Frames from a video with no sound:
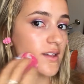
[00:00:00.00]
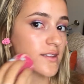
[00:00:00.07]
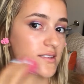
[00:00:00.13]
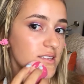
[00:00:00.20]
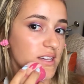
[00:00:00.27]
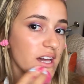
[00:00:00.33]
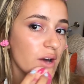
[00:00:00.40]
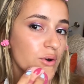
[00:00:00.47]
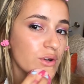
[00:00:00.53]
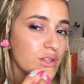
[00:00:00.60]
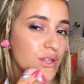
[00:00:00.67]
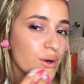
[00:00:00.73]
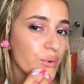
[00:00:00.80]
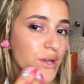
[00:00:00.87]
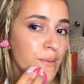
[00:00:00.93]
See how
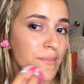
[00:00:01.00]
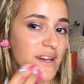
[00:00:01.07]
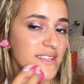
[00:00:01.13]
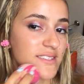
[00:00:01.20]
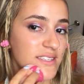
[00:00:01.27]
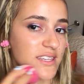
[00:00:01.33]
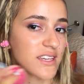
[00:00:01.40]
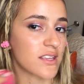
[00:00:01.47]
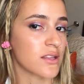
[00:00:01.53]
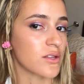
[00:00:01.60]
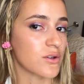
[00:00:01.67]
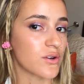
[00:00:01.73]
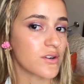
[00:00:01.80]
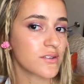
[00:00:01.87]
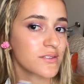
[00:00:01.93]
glowy my skin
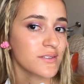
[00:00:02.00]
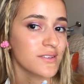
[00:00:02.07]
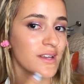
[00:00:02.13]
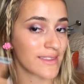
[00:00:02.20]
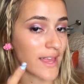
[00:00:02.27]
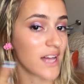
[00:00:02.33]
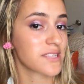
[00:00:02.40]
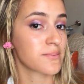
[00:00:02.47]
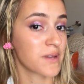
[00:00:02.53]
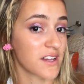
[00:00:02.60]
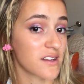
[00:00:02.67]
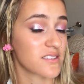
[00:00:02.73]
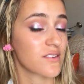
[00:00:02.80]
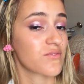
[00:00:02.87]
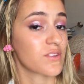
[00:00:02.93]
looked? That's
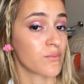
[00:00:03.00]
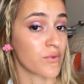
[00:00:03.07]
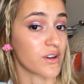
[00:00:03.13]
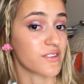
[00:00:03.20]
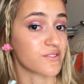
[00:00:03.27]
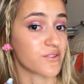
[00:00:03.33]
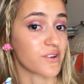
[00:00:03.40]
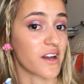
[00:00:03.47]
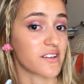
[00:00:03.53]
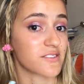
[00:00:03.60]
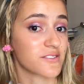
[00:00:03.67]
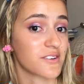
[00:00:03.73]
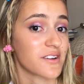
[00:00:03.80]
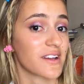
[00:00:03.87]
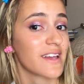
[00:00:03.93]
because of the
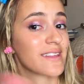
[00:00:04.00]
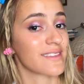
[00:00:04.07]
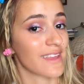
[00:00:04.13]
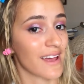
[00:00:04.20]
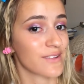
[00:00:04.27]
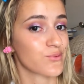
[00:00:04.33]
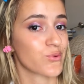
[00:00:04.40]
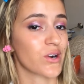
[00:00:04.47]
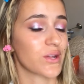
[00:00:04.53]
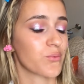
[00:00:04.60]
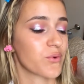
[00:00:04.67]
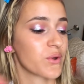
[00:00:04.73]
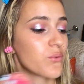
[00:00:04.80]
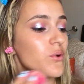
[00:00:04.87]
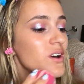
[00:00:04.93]
moisturizer, and that's what
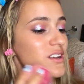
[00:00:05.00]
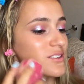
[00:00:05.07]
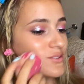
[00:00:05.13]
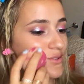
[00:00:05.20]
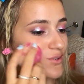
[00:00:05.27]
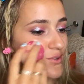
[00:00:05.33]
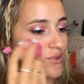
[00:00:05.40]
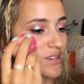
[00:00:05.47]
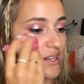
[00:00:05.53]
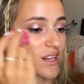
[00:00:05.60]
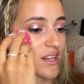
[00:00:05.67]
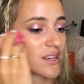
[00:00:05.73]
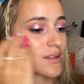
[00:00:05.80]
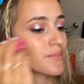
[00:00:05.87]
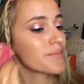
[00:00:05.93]
we wanted to create.